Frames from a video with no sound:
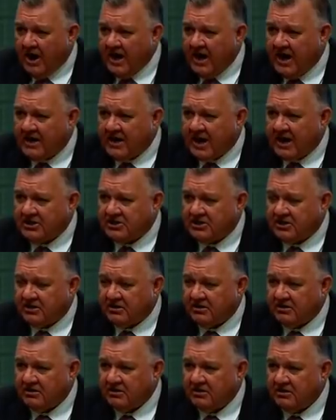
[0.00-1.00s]
our nation,
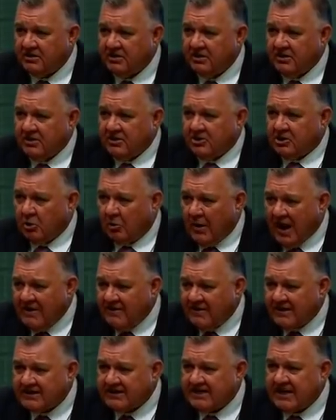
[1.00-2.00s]
to end
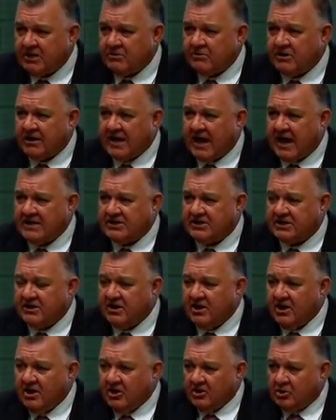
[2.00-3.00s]
the segregation,
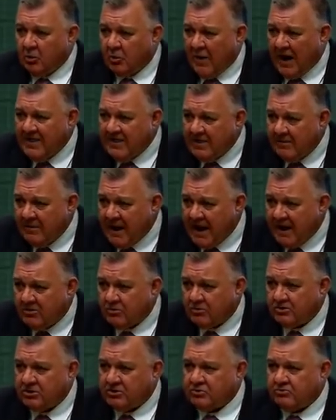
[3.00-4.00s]
to end the medical
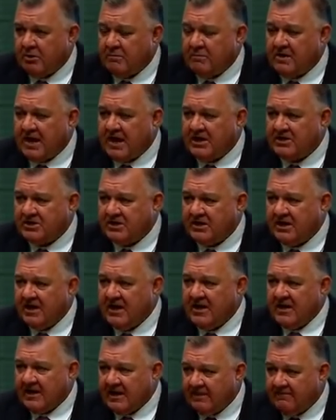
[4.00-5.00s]
discrimination
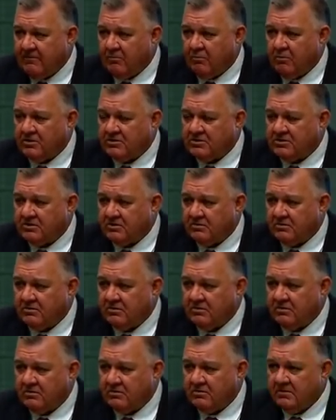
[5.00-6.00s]
if it wants to.
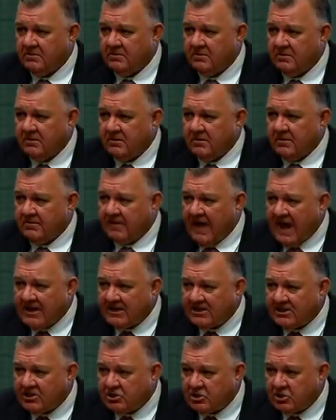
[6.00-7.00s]
That
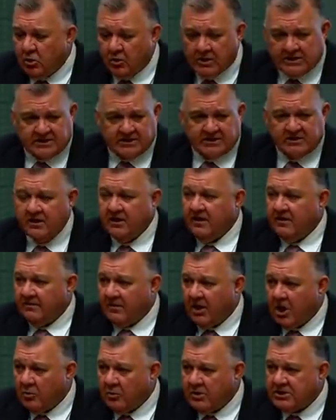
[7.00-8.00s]
is the choice that
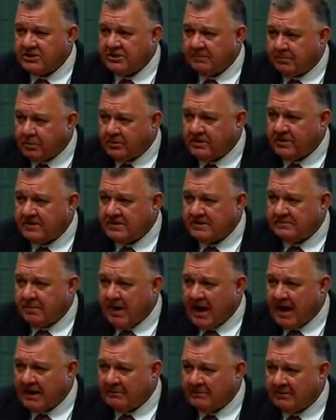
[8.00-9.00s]
I wish to put to this
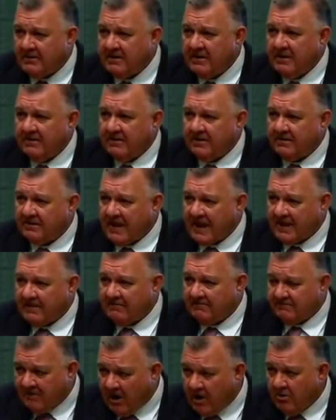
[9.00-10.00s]
parliament that they
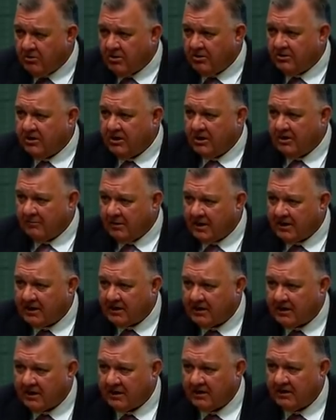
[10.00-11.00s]
can vote on
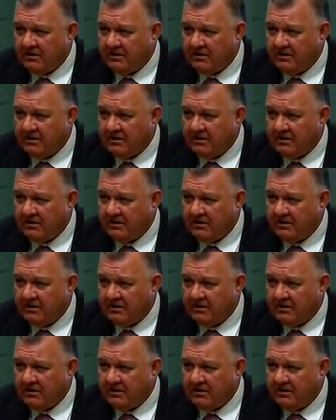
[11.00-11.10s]
immediately.